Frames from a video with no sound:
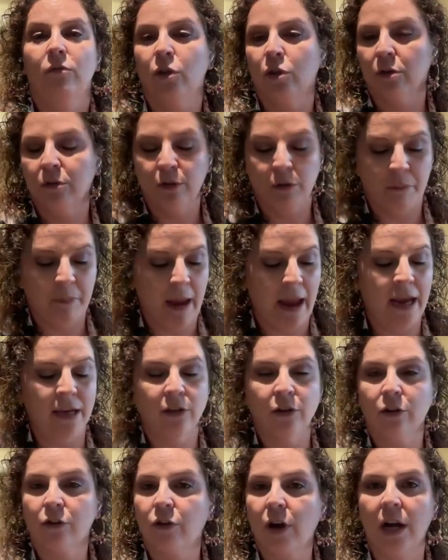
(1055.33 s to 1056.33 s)
your
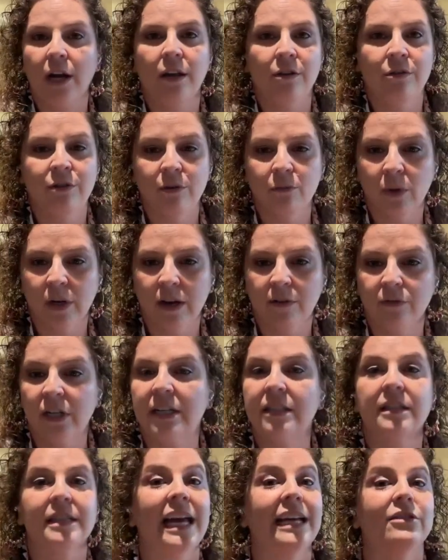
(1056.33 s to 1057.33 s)
bank, your credit union, whatever
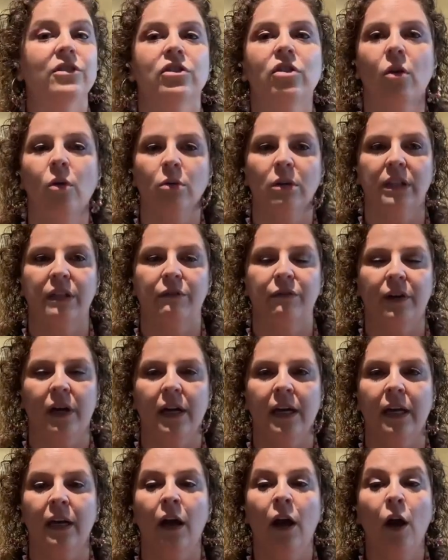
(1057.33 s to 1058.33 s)
it is, that's totally
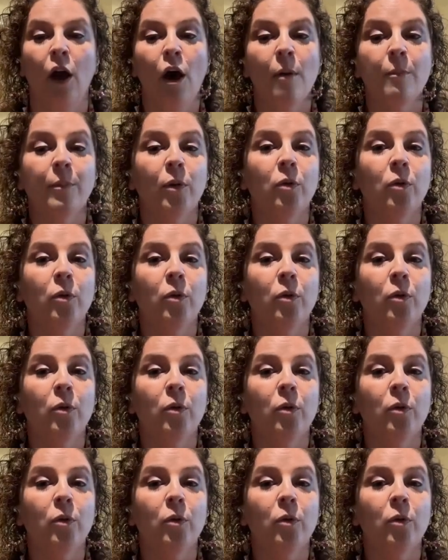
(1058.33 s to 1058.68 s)
fine.